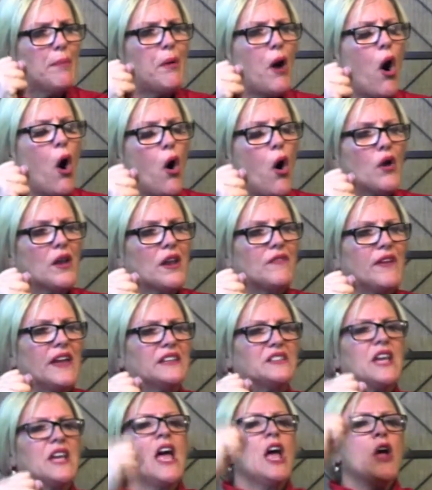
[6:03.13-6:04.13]
a hold of it
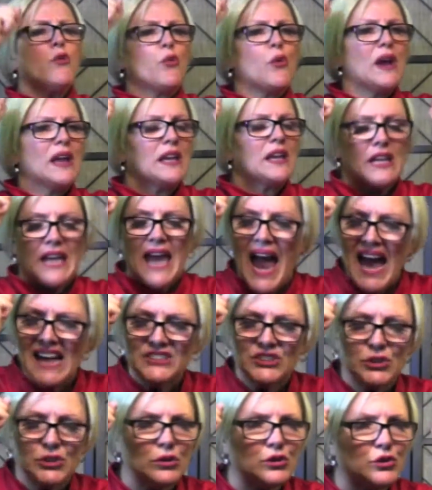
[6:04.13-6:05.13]

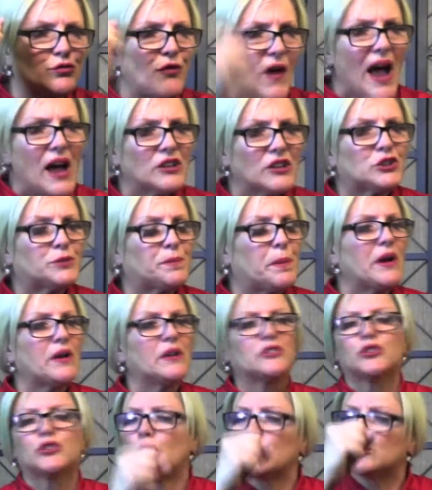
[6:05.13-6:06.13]
cast those foul
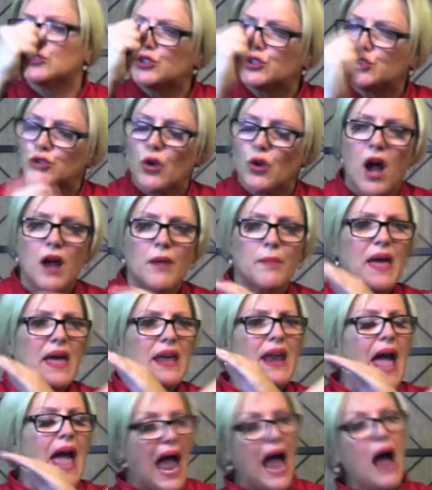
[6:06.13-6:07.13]
spirits, those strong men
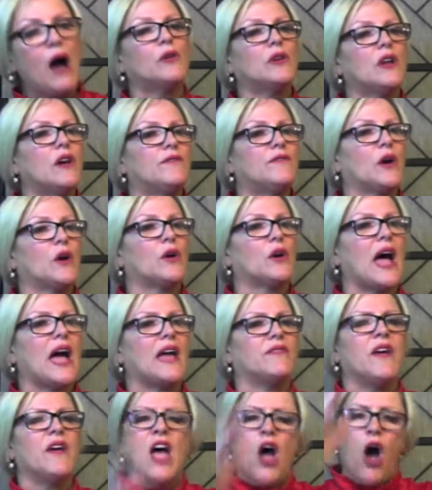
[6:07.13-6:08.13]
out of your
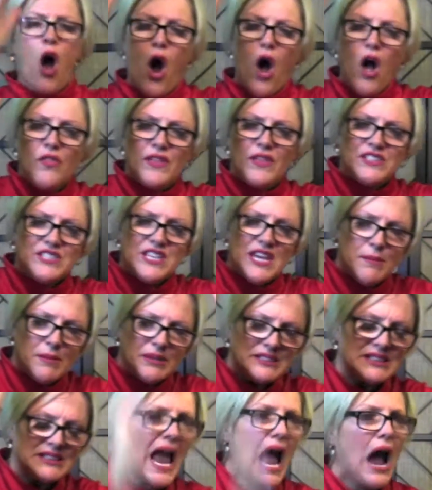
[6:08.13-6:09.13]
life, all the
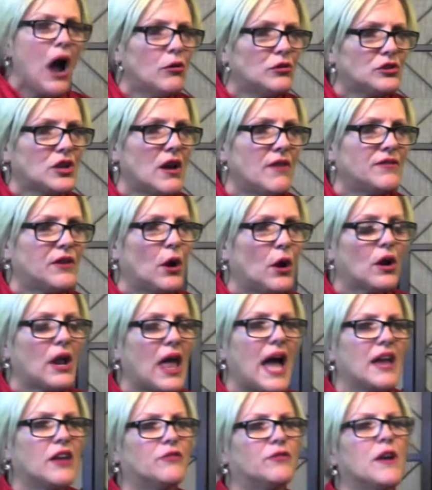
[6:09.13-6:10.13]
demons out of your
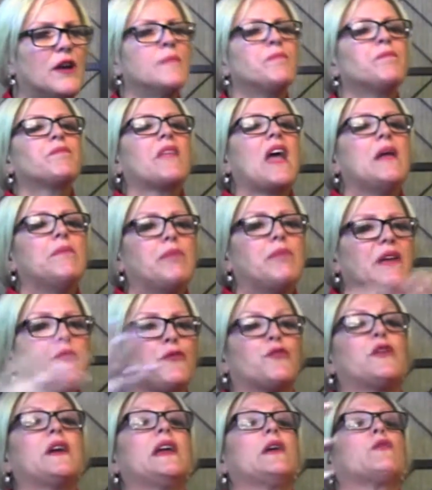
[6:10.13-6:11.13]
life, and be
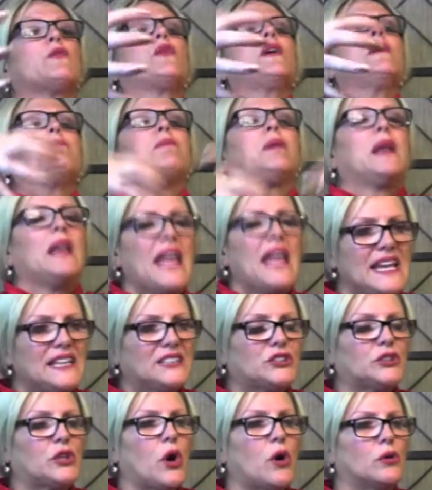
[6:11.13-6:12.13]
free.
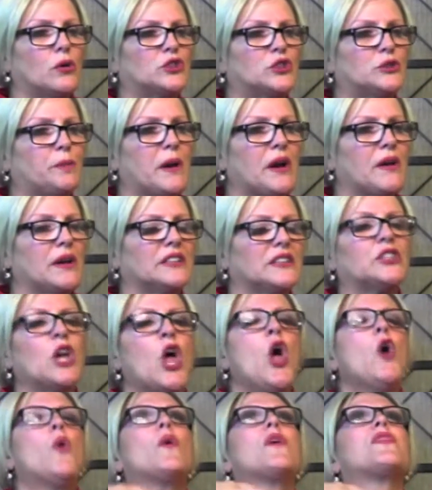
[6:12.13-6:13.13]
Replace those spirits
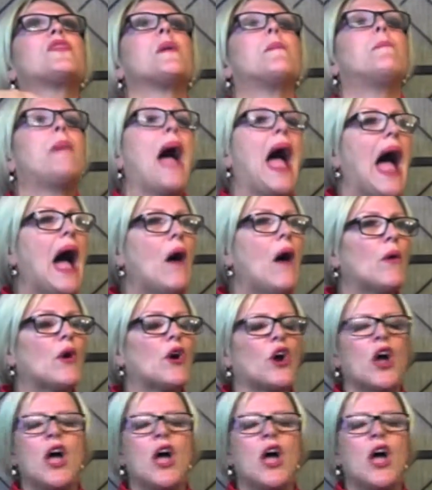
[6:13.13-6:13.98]
with the power,